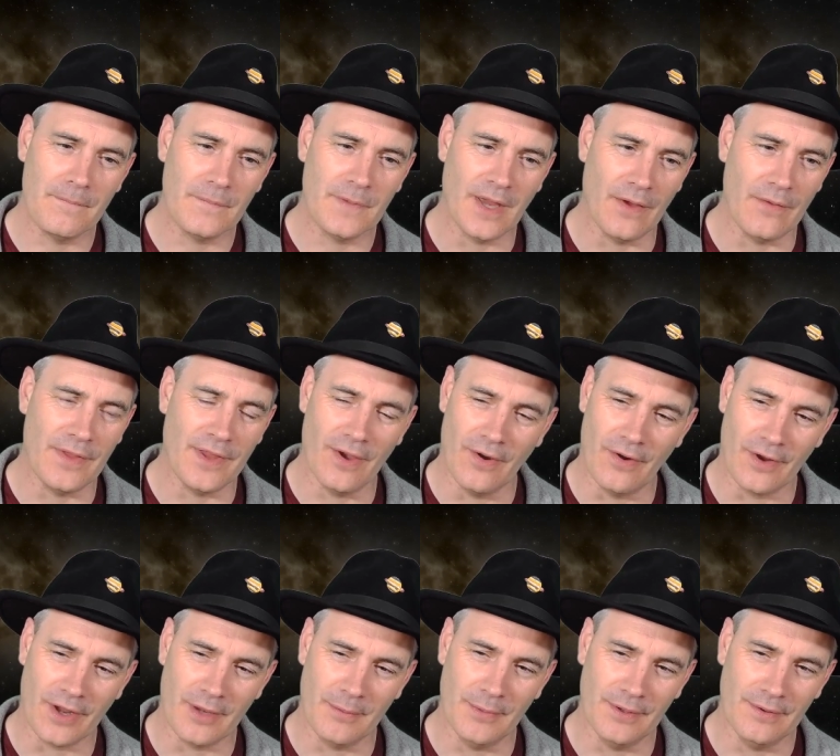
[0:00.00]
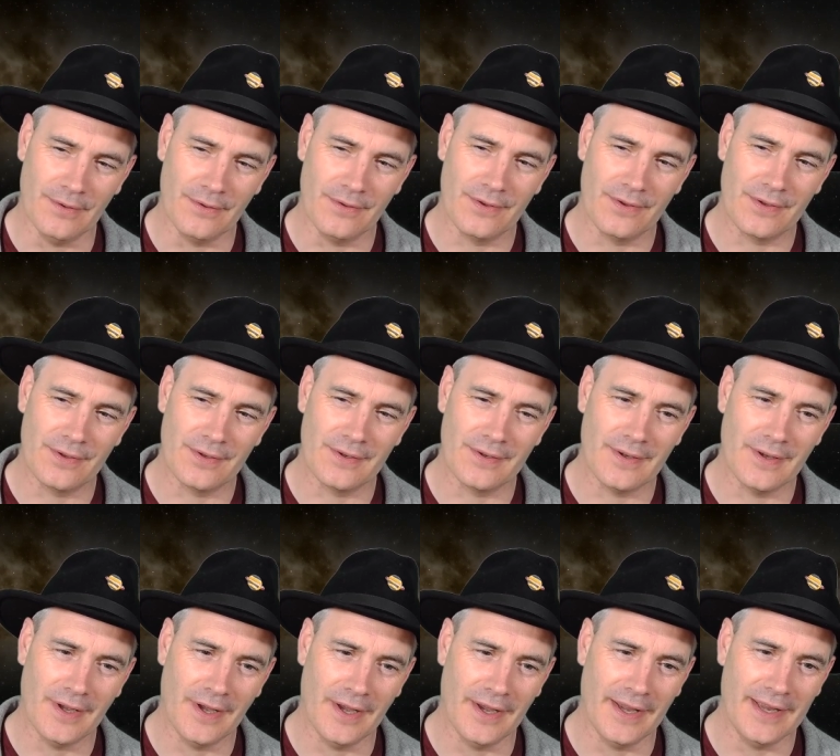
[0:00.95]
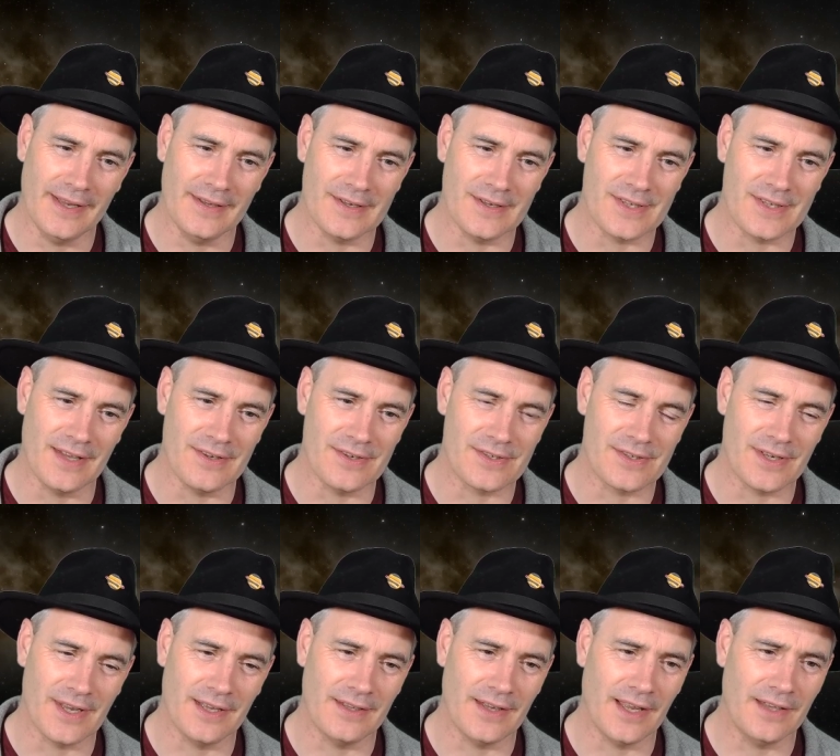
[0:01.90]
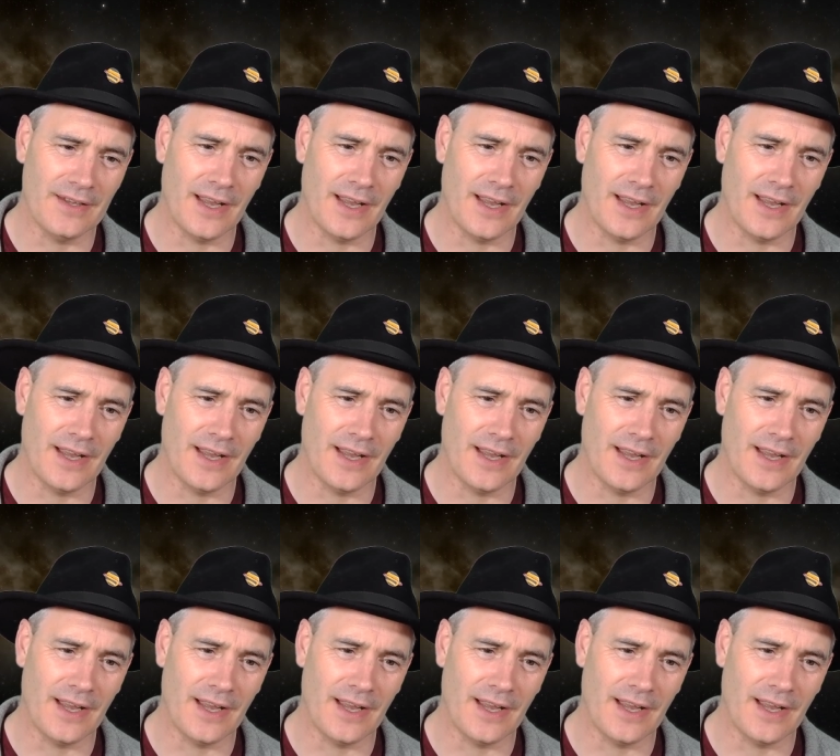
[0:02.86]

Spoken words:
the arguments in a sense, and